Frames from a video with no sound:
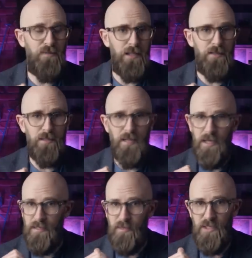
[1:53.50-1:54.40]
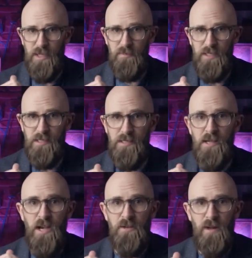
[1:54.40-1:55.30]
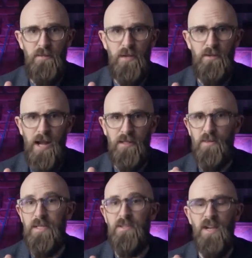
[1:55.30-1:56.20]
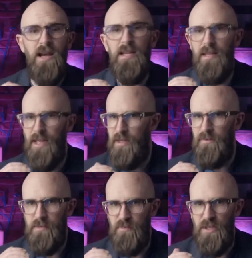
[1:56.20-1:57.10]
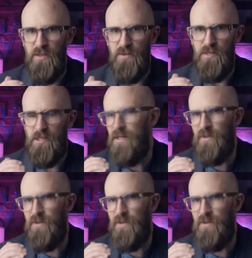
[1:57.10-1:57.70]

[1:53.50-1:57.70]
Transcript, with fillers: vehicles like double decker buses driving around with giant canvas balloons